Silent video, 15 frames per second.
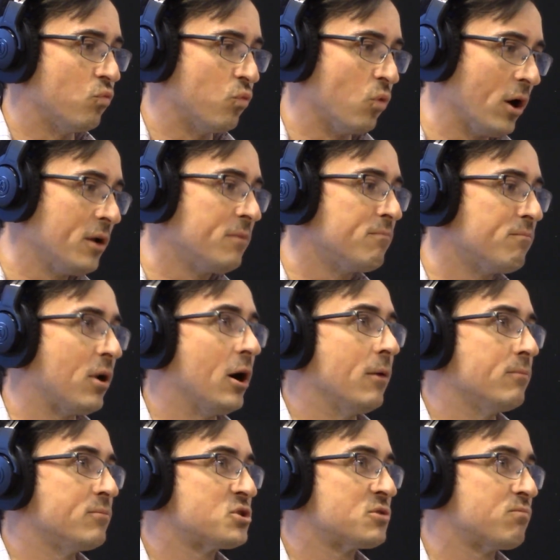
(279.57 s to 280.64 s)
run
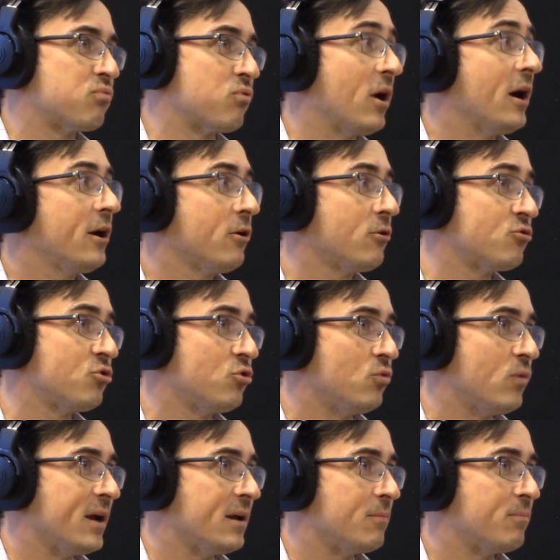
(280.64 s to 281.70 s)
pumps prior
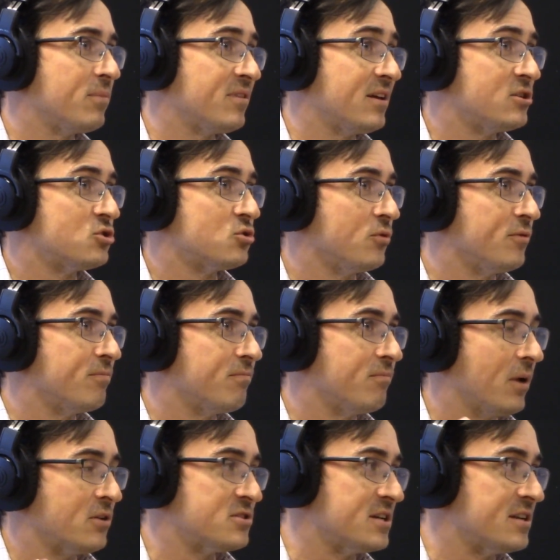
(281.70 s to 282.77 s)
to a potential,
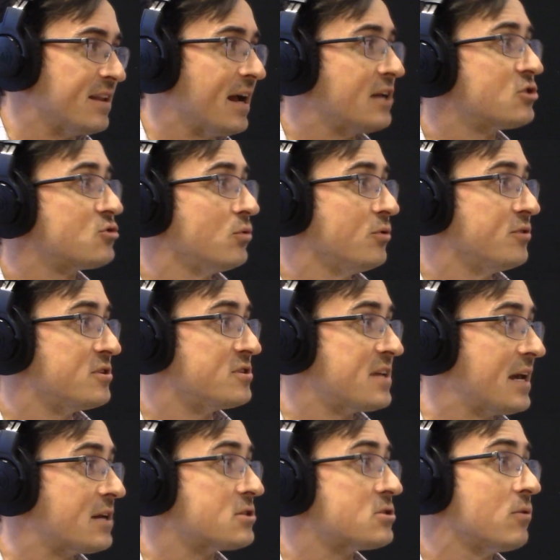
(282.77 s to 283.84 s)
I'll say, natural
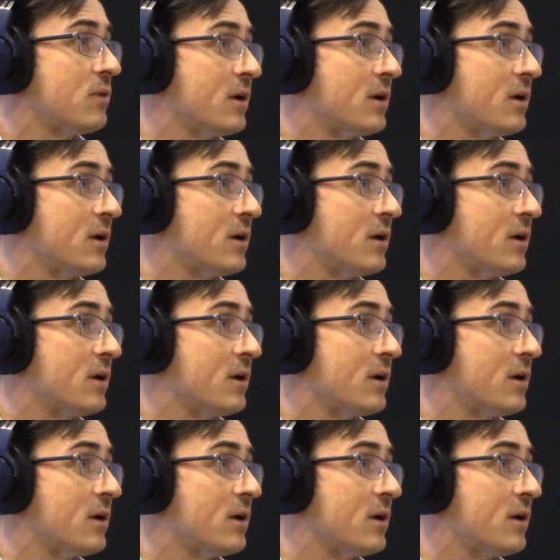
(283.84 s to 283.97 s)
disaster.